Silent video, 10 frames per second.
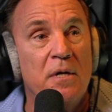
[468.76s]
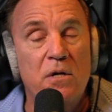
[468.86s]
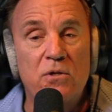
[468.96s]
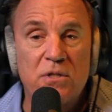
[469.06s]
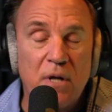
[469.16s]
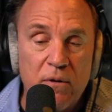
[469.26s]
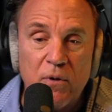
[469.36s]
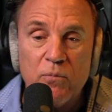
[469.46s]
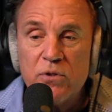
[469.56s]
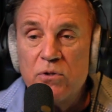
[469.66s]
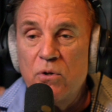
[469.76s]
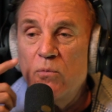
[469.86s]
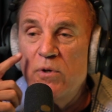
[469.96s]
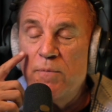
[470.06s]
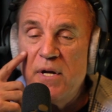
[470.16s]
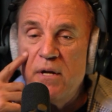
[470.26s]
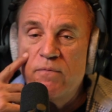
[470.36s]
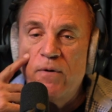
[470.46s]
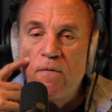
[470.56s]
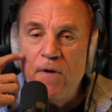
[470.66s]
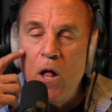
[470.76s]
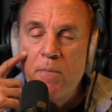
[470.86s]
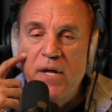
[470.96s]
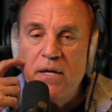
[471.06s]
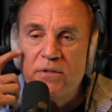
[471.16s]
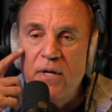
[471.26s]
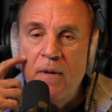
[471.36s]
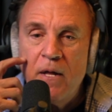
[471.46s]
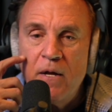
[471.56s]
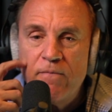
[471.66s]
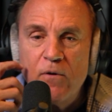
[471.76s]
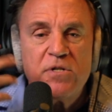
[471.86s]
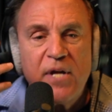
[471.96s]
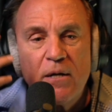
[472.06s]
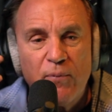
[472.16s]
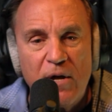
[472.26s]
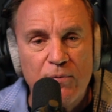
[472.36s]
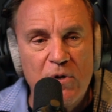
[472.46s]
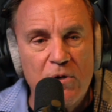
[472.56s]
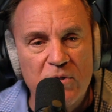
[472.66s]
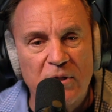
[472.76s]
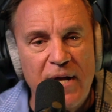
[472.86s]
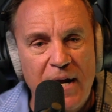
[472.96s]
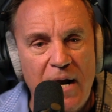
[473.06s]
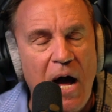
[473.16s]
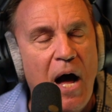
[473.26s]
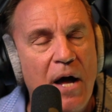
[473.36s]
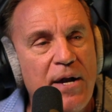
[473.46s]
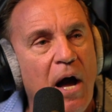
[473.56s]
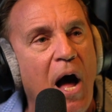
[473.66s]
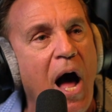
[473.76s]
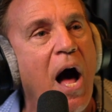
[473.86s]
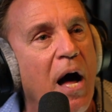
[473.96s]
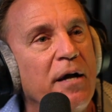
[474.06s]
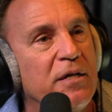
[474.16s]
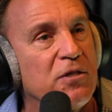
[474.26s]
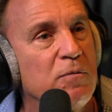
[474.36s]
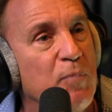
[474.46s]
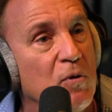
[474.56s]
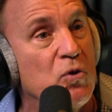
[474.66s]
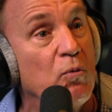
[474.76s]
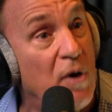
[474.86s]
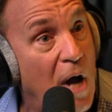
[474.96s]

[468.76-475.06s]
You just will you do it with me. Follow me. First, you take a breath through your nose and let out a ha. Now, ha is a spiritual word.